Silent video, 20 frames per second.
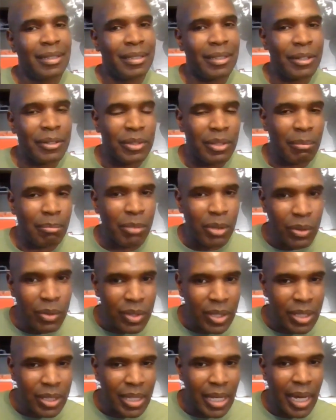there's the
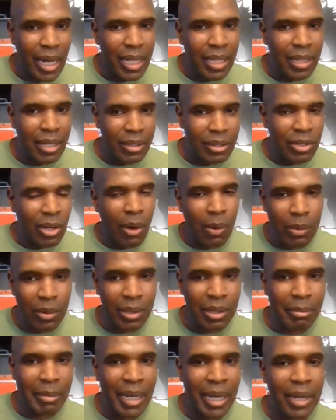music side that
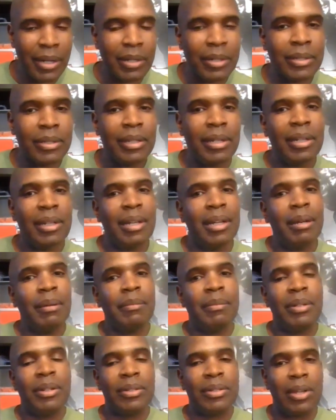totally matters,
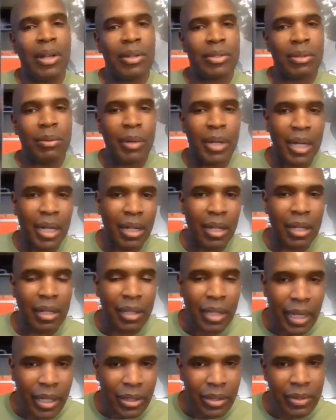then there's also a
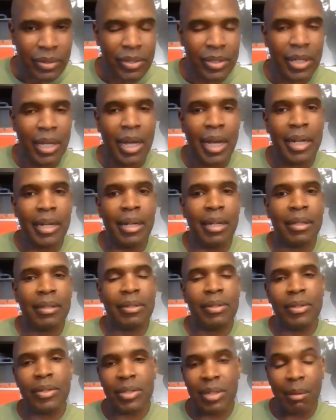collector side
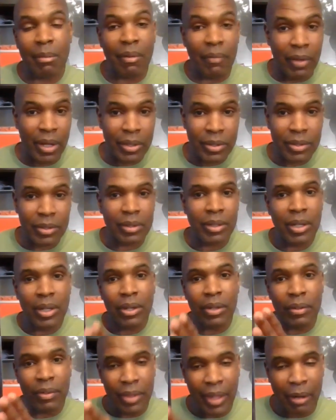to some of us
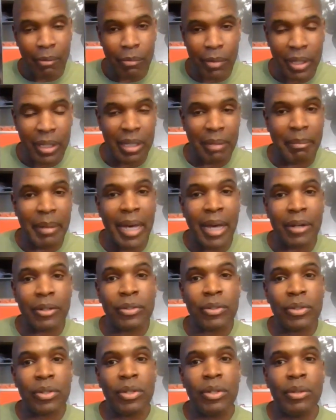that really
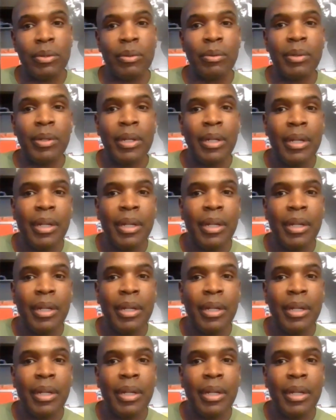matters too.